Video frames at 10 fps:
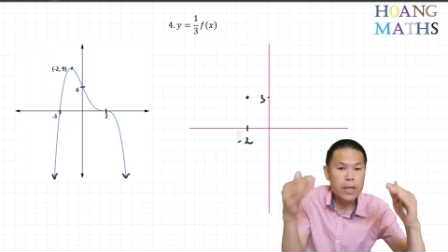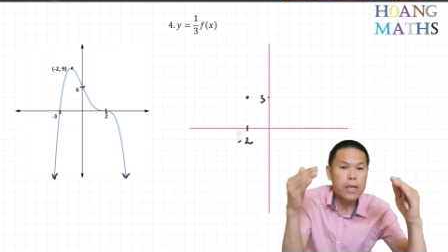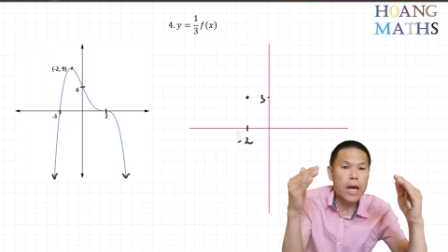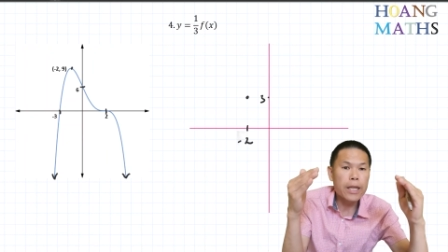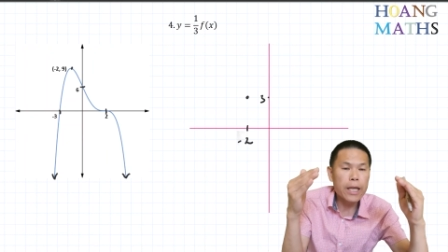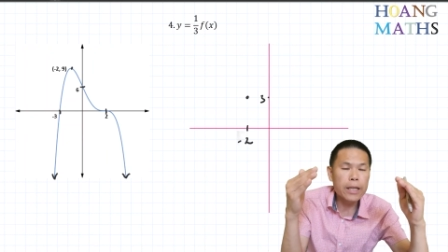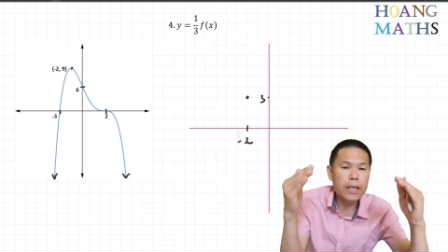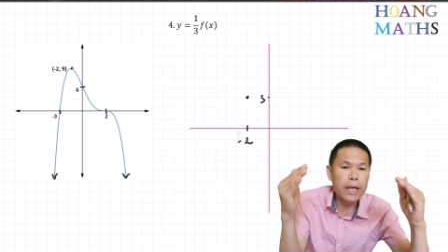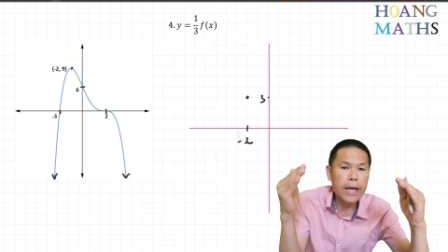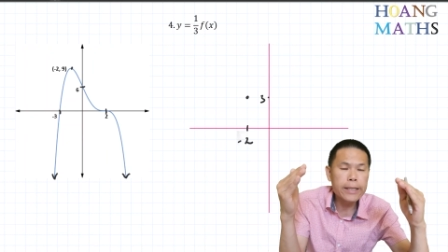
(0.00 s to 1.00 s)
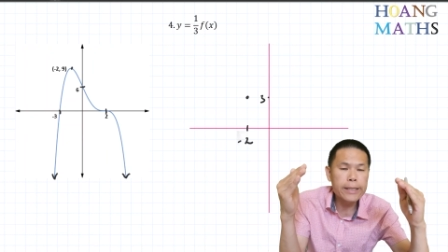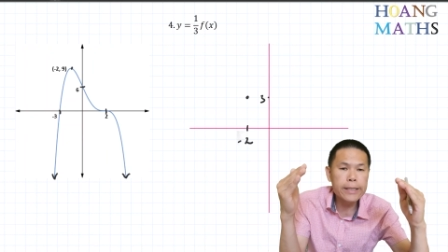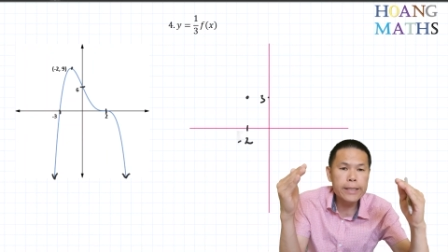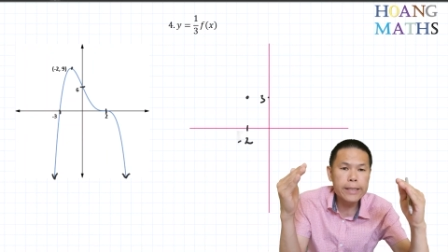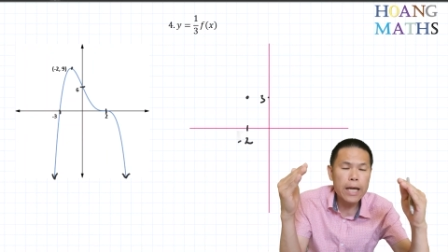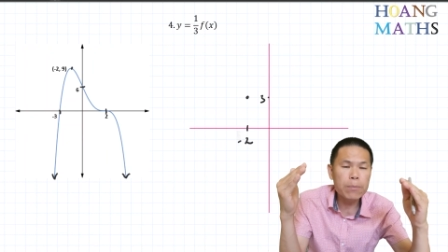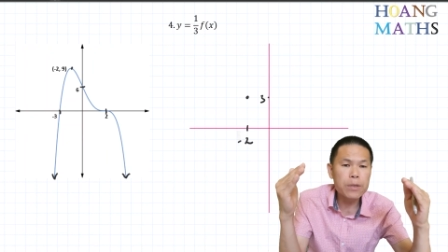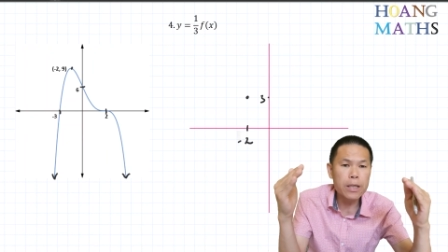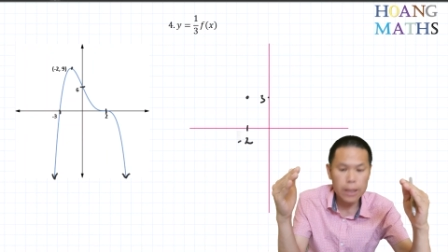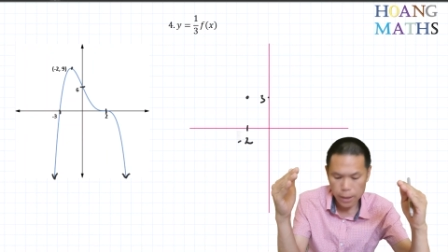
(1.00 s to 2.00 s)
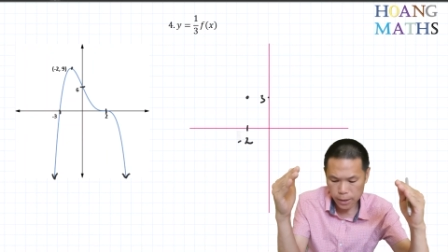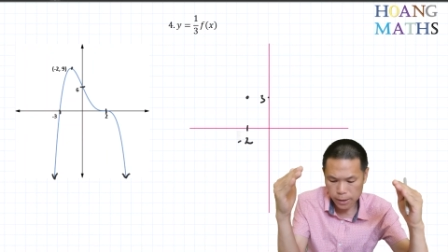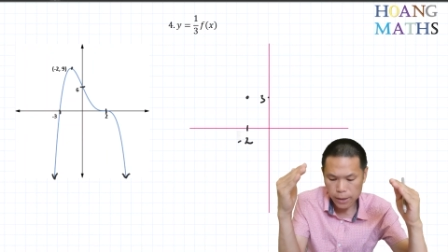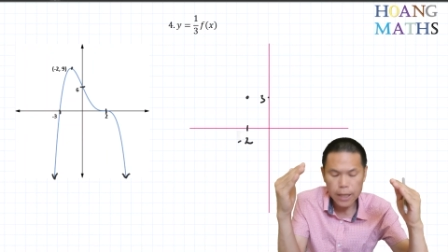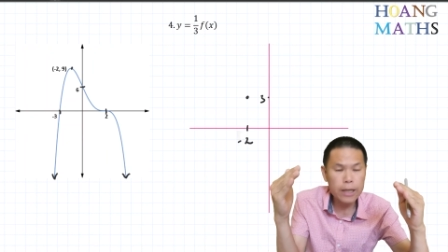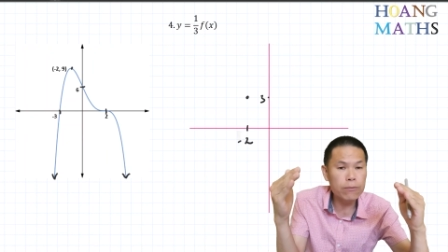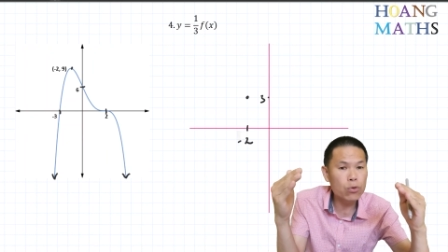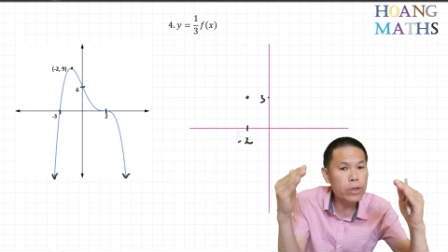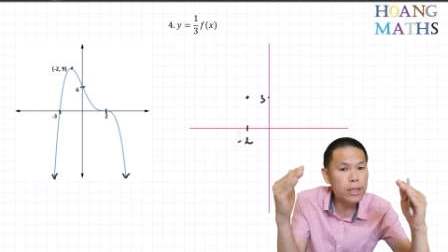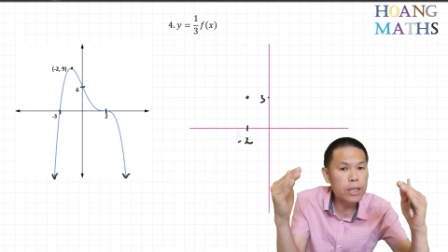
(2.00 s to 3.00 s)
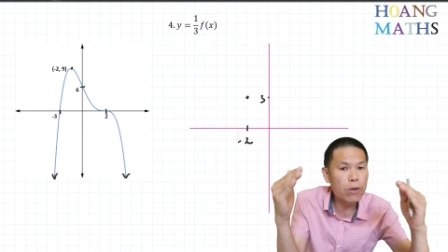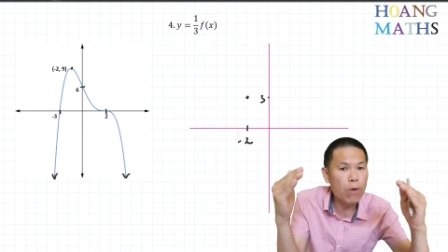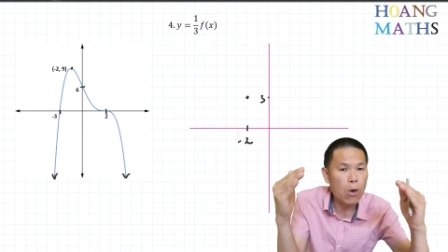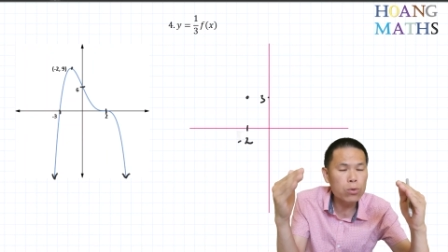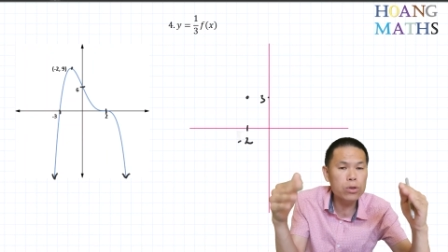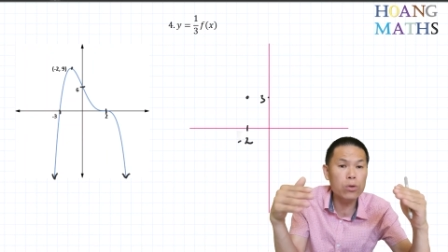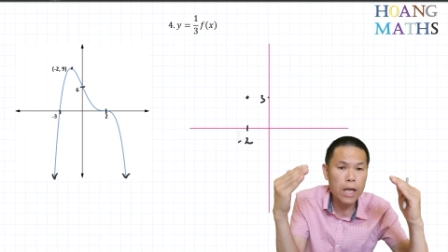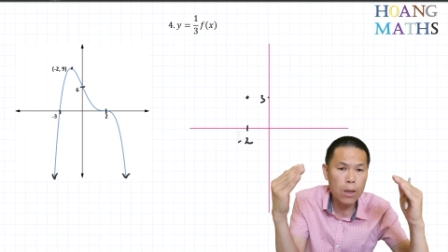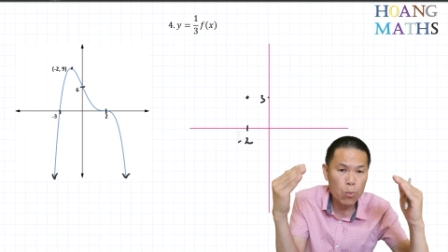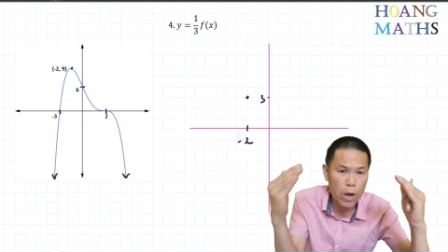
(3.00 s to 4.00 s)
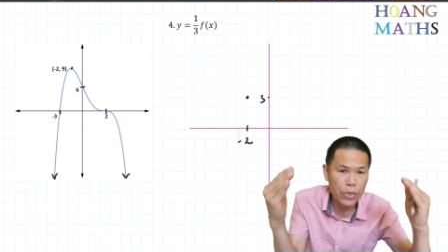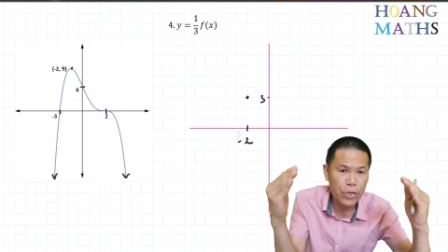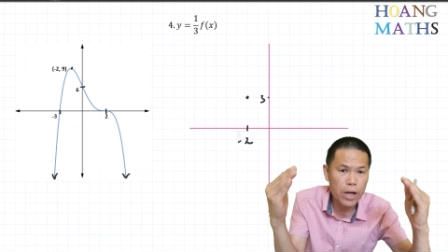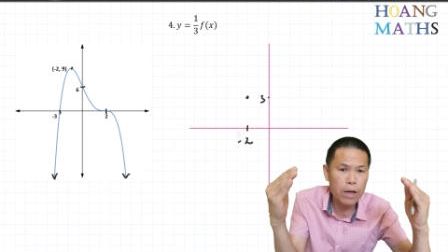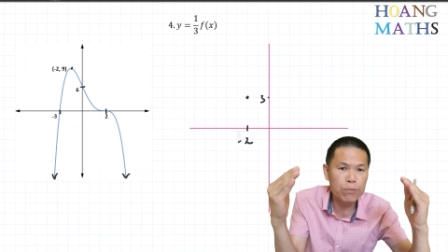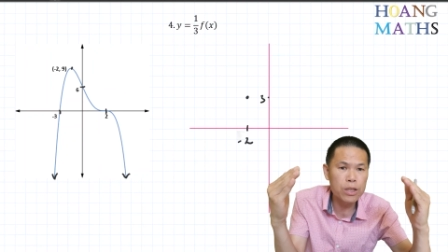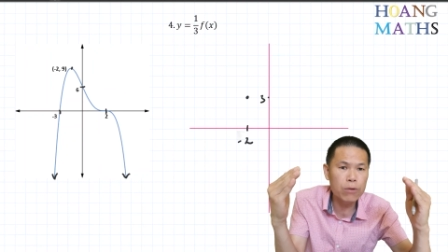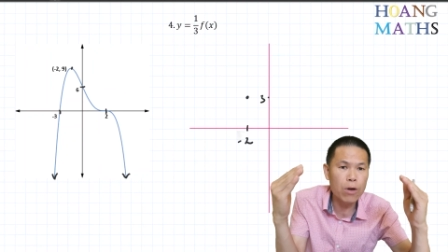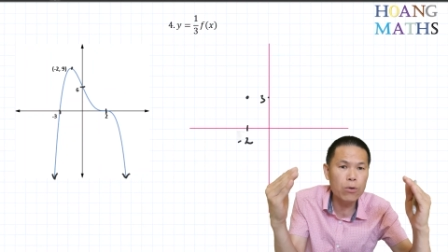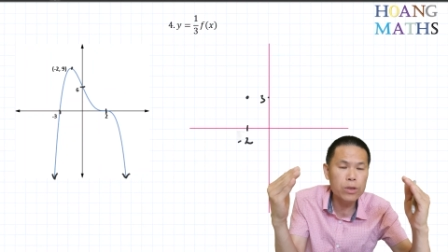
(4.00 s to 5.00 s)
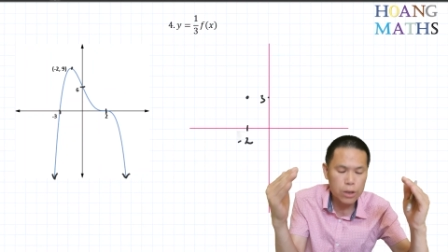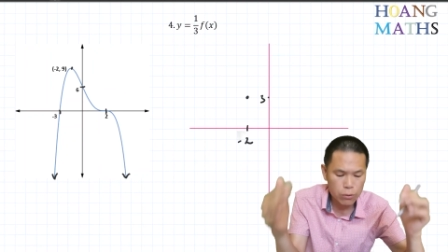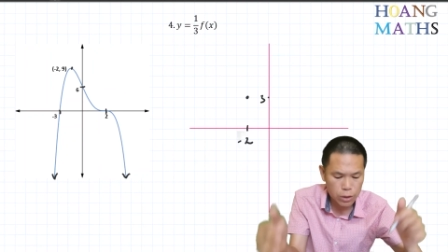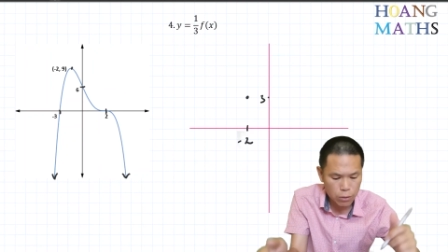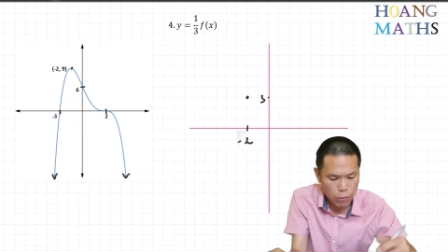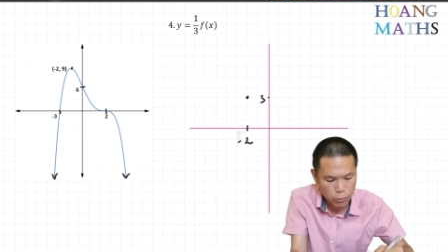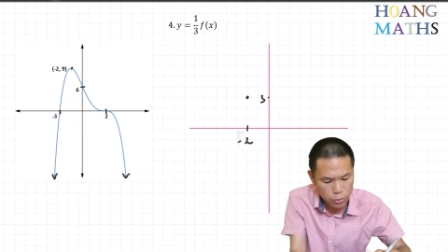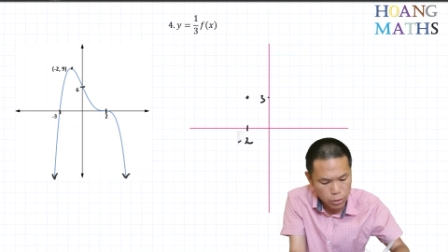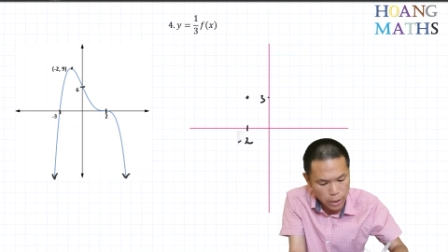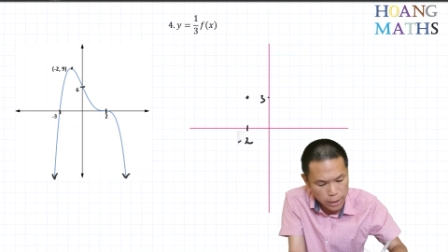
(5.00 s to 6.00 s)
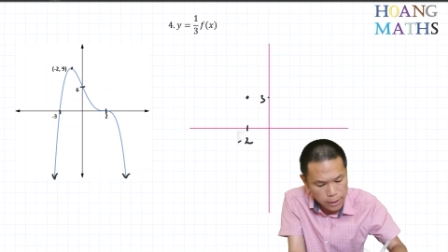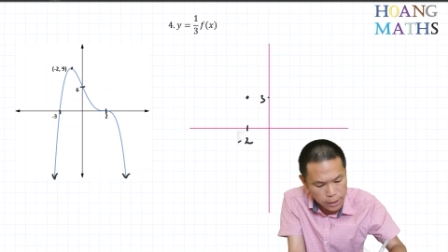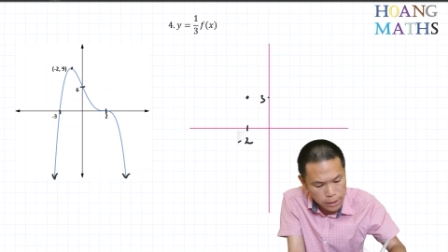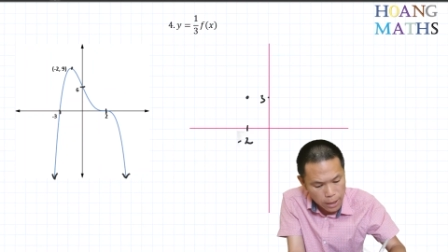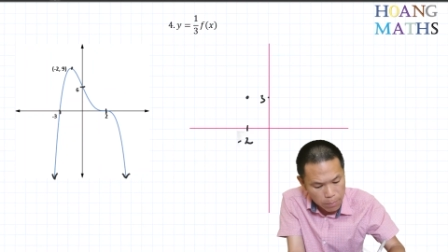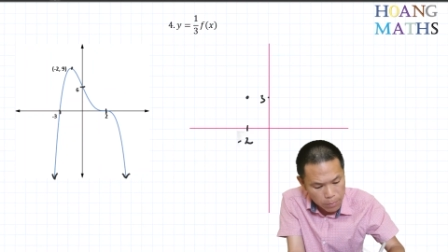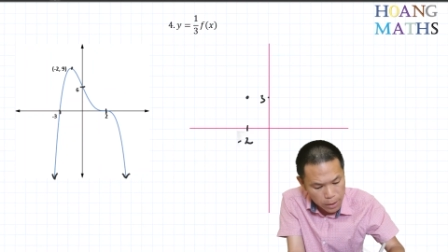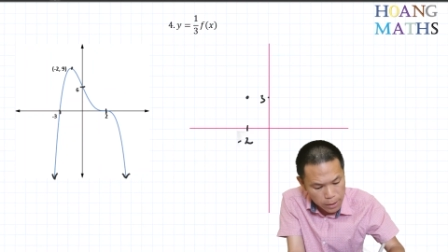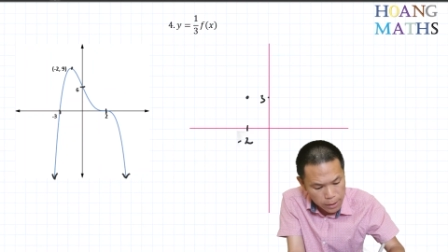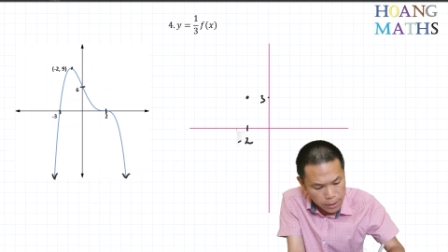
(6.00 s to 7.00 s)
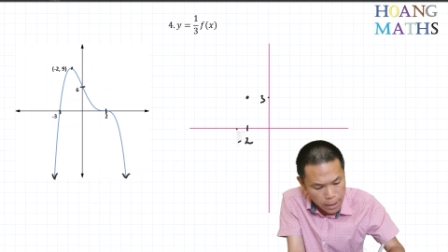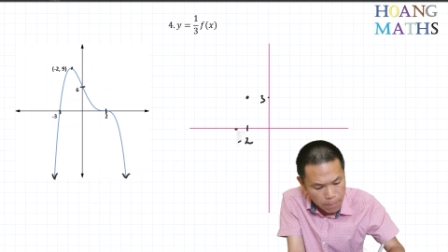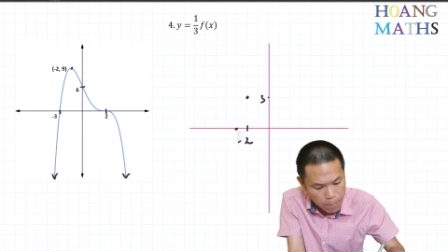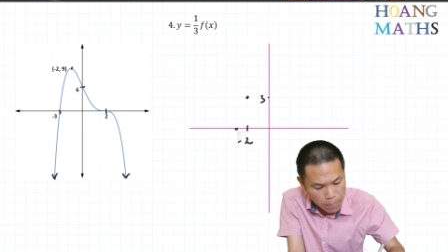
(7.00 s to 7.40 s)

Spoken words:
And then the x-intercept is negative 3, 0. So 1/3 of 0, still 0. So x-intercept is the same.